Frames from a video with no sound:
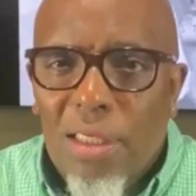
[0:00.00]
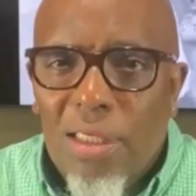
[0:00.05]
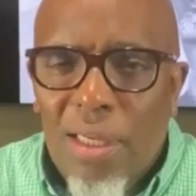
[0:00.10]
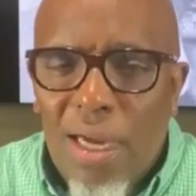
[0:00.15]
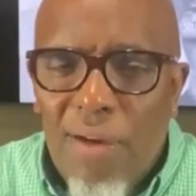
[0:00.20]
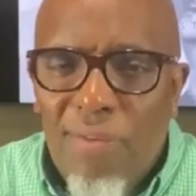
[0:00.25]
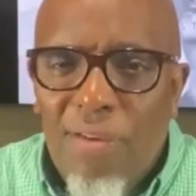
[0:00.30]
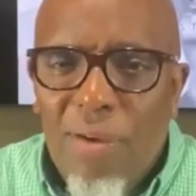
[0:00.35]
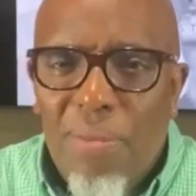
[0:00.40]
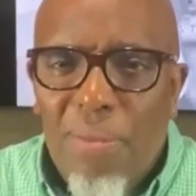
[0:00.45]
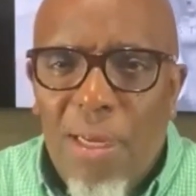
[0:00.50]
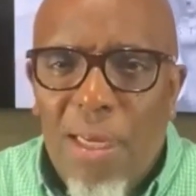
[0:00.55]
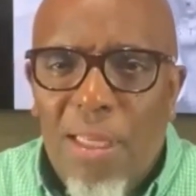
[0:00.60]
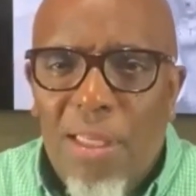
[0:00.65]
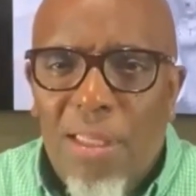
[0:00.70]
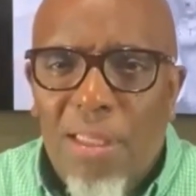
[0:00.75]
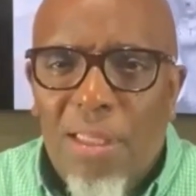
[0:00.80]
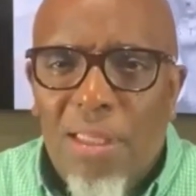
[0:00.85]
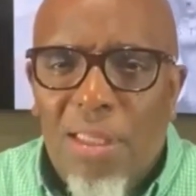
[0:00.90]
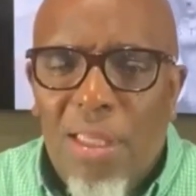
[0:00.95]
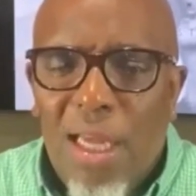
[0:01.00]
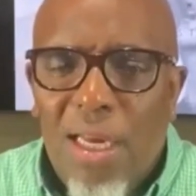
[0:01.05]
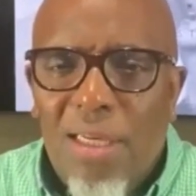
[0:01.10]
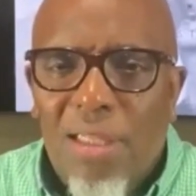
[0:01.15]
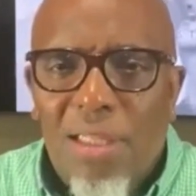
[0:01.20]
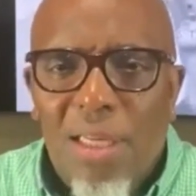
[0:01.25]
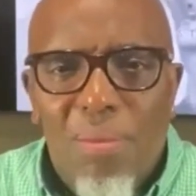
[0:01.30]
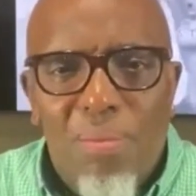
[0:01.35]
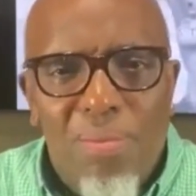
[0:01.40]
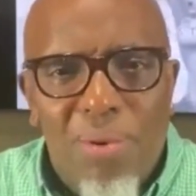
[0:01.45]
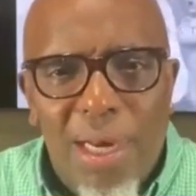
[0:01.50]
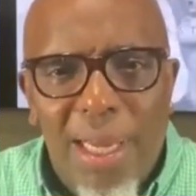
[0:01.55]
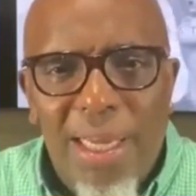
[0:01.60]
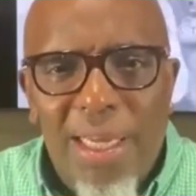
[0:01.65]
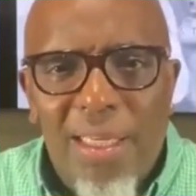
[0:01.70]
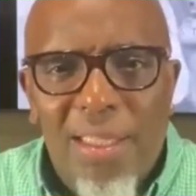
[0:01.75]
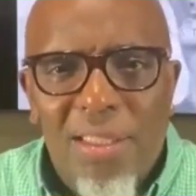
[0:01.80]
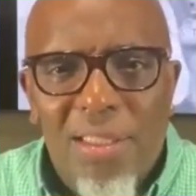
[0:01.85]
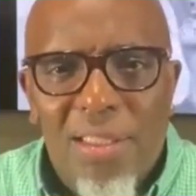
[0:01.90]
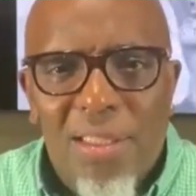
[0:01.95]
government that is in
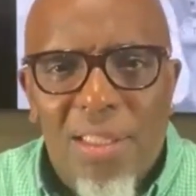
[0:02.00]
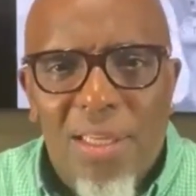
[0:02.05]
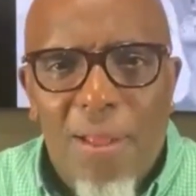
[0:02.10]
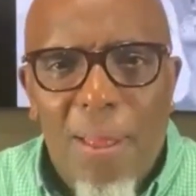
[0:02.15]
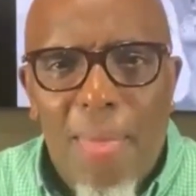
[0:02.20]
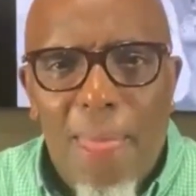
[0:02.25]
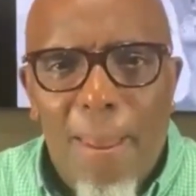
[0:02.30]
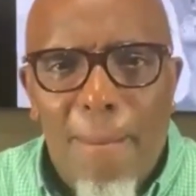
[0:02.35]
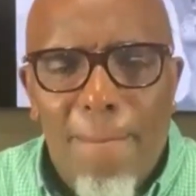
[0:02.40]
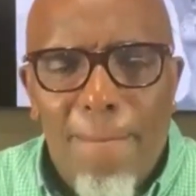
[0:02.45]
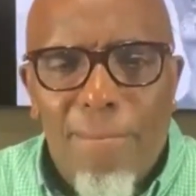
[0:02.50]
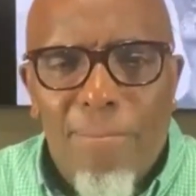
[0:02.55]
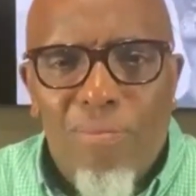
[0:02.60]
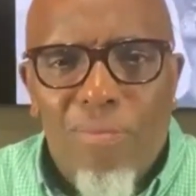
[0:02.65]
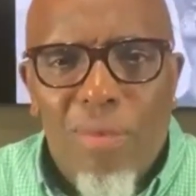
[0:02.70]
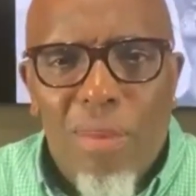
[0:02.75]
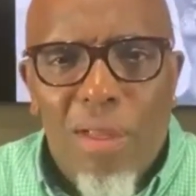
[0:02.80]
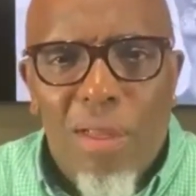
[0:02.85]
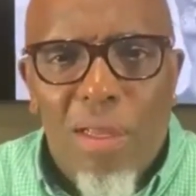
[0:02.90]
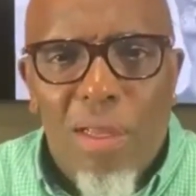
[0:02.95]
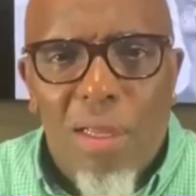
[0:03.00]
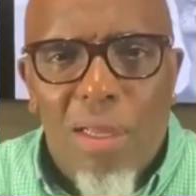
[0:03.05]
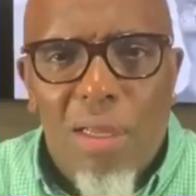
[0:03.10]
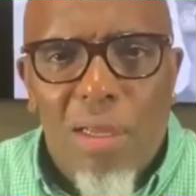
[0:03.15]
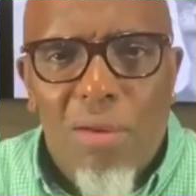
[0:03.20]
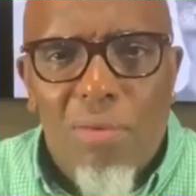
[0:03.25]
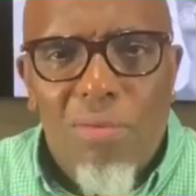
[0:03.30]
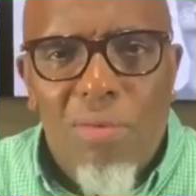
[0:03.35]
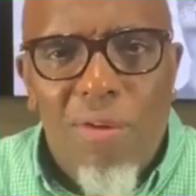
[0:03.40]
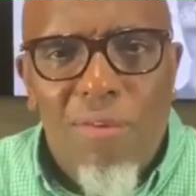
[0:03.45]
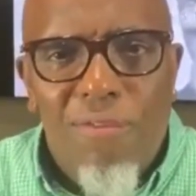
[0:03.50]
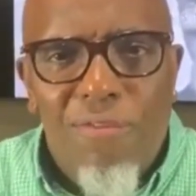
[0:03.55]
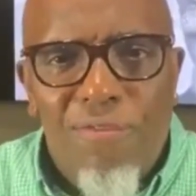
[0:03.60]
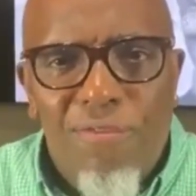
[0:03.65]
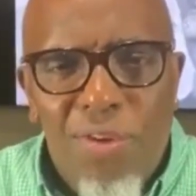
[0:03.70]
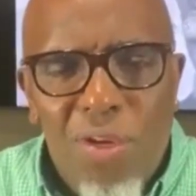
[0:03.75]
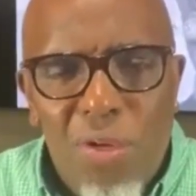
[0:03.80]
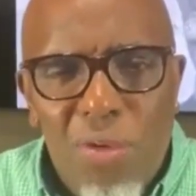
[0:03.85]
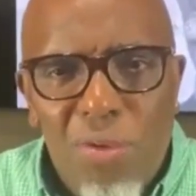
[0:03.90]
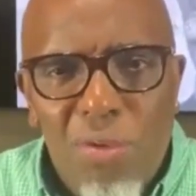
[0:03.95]
place
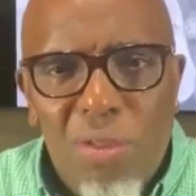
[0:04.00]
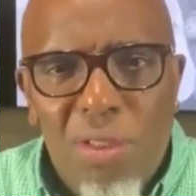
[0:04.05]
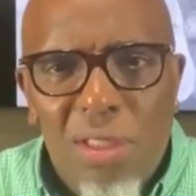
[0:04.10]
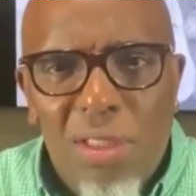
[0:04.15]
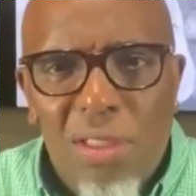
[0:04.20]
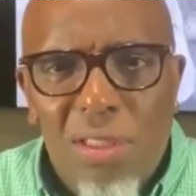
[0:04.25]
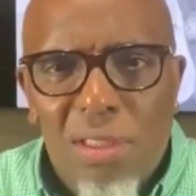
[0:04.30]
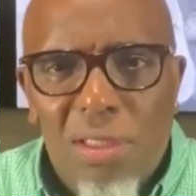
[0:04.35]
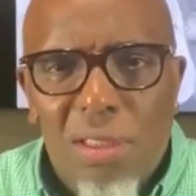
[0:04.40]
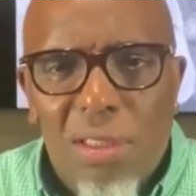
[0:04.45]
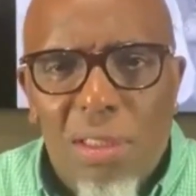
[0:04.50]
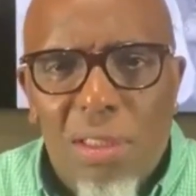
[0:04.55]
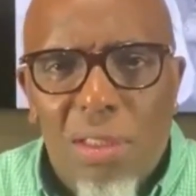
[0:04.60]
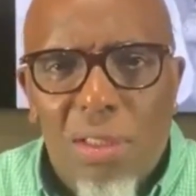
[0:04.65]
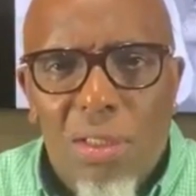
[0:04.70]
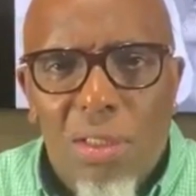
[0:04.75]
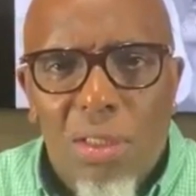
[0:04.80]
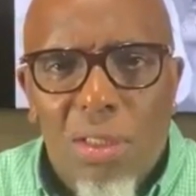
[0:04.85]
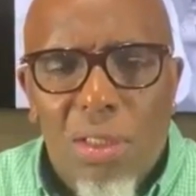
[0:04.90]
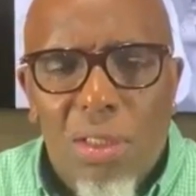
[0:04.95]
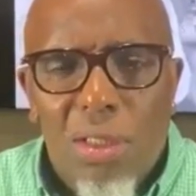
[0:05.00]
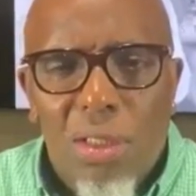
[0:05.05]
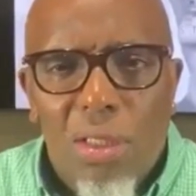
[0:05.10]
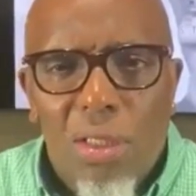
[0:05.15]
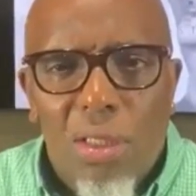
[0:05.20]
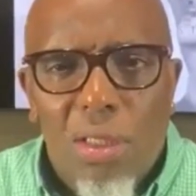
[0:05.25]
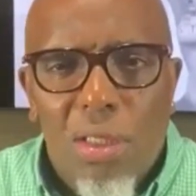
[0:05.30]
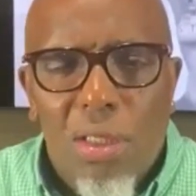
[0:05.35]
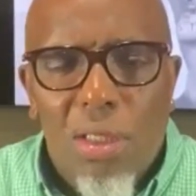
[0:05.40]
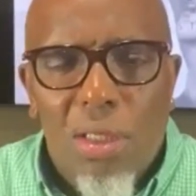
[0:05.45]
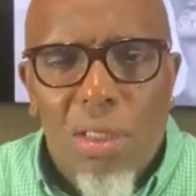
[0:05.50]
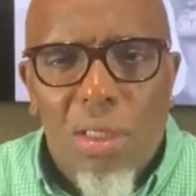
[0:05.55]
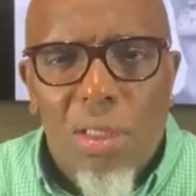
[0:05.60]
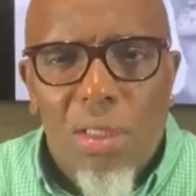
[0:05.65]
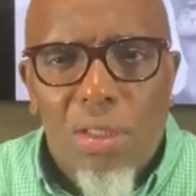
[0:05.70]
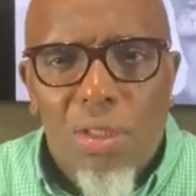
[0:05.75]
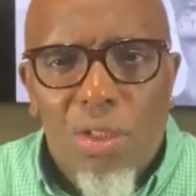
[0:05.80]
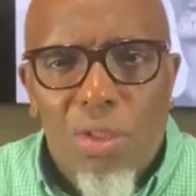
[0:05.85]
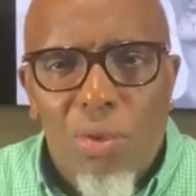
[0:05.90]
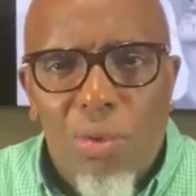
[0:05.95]
refuses
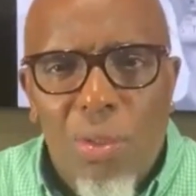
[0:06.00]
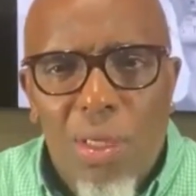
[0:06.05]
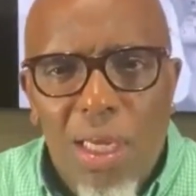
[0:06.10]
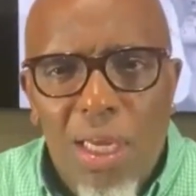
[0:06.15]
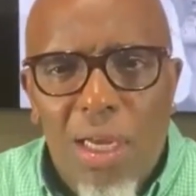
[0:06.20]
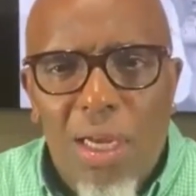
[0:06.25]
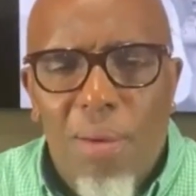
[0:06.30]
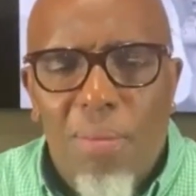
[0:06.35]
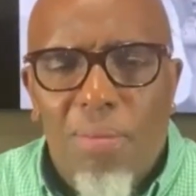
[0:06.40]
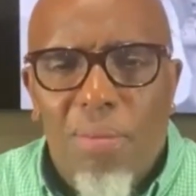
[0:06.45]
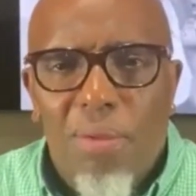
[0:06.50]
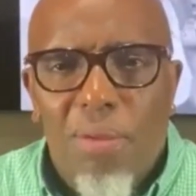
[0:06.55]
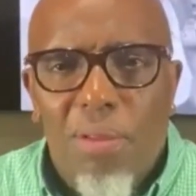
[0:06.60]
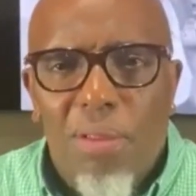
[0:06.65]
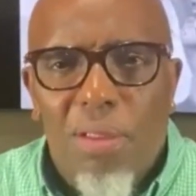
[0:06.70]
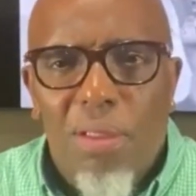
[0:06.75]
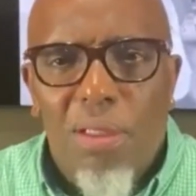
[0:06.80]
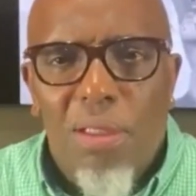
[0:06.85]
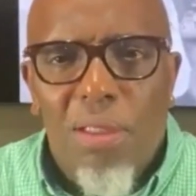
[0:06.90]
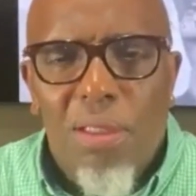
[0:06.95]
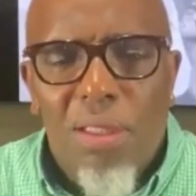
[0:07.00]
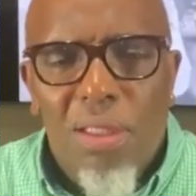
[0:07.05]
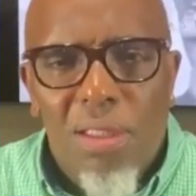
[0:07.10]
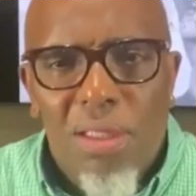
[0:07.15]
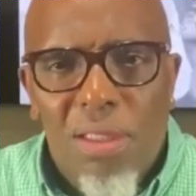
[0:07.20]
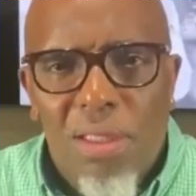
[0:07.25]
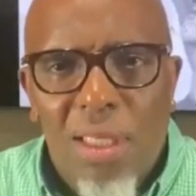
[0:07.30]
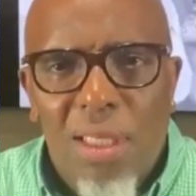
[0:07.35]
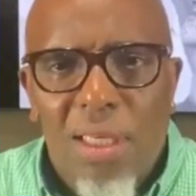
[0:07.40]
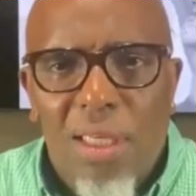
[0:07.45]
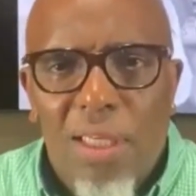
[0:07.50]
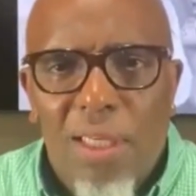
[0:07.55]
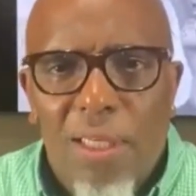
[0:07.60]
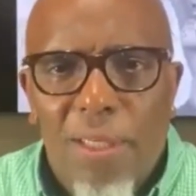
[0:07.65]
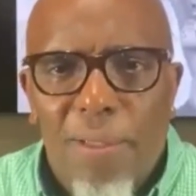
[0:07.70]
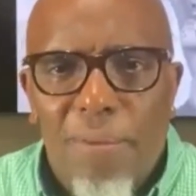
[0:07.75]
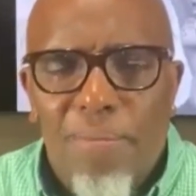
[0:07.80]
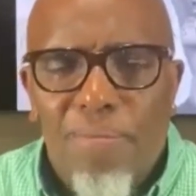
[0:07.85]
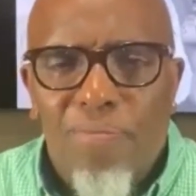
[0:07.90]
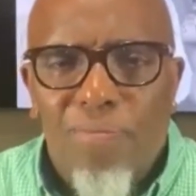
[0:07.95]
to help this city.
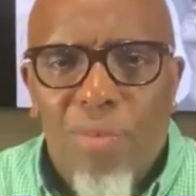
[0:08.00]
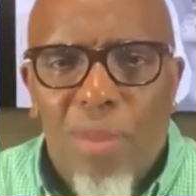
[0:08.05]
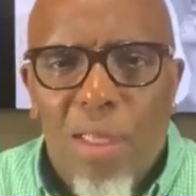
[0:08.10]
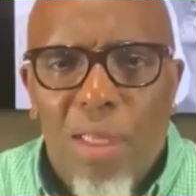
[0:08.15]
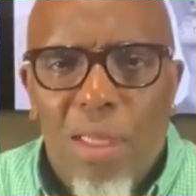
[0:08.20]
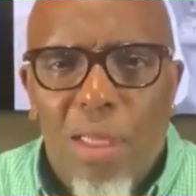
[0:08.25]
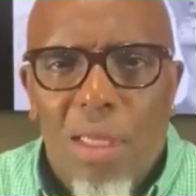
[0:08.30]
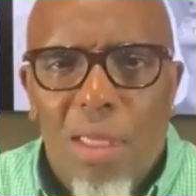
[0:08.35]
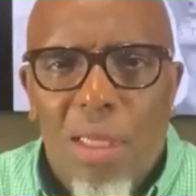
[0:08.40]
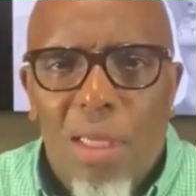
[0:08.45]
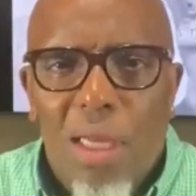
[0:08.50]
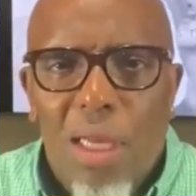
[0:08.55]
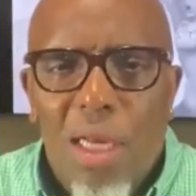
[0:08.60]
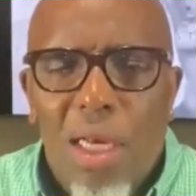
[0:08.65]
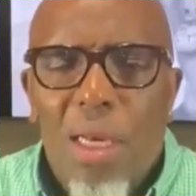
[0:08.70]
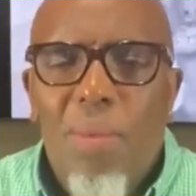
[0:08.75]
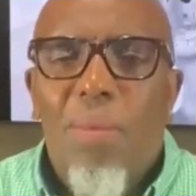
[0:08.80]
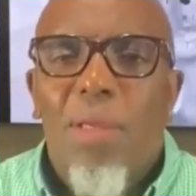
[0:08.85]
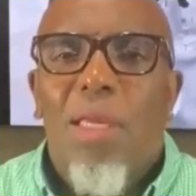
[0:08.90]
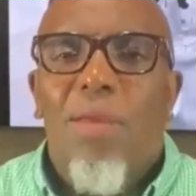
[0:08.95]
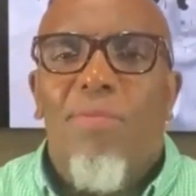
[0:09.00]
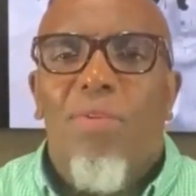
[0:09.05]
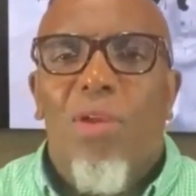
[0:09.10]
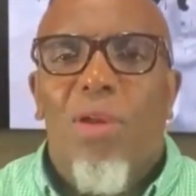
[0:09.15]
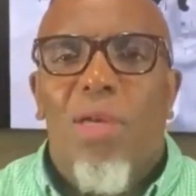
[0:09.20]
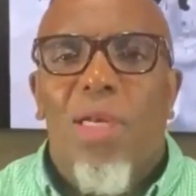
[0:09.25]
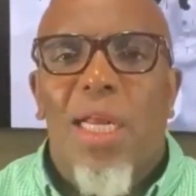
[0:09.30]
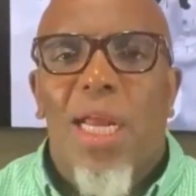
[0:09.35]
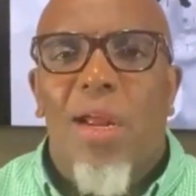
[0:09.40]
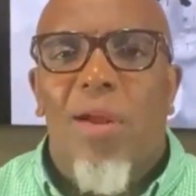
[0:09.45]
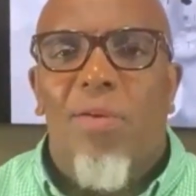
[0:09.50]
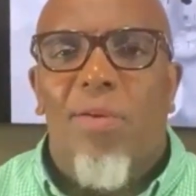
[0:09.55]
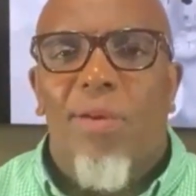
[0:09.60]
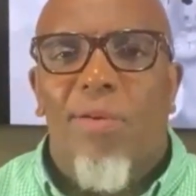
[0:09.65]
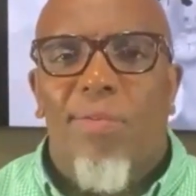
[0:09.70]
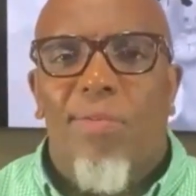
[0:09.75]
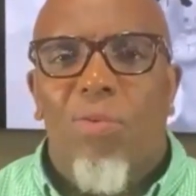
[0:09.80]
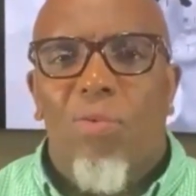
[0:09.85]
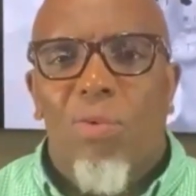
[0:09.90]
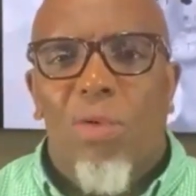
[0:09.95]
Let me give you a
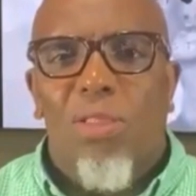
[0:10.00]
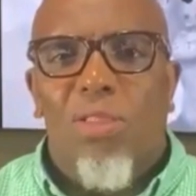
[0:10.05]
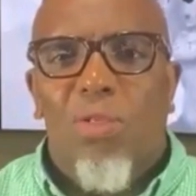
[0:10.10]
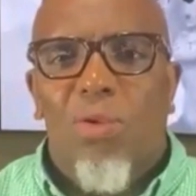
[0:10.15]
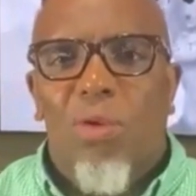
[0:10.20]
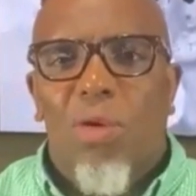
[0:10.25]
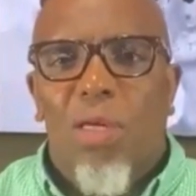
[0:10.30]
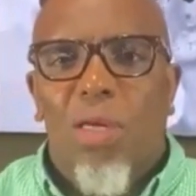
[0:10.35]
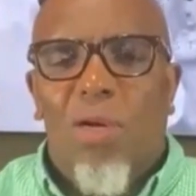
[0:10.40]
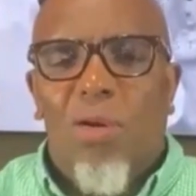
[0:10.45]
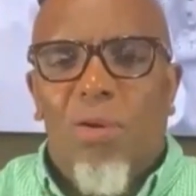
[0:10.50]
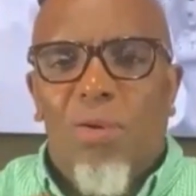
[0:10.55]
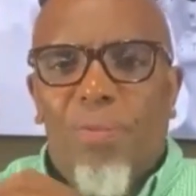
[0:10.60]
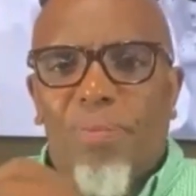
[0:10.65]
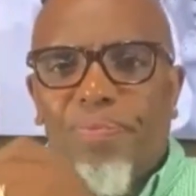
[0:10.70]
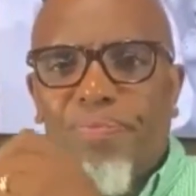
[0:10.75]
narrative of what's going on.